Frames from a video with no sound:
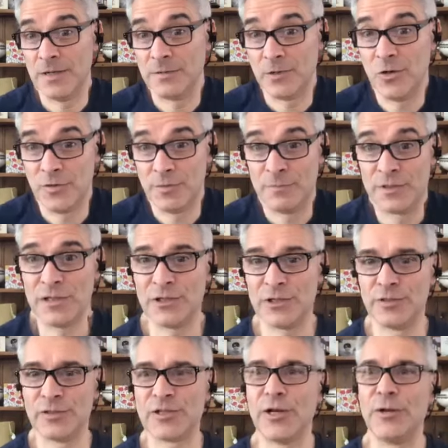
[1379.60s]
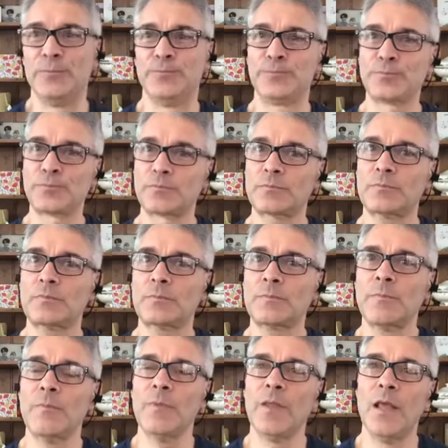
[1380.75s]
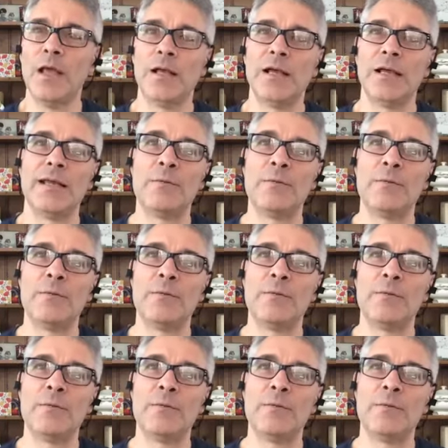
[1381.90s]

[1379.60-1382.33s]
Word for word: got the position so uh, it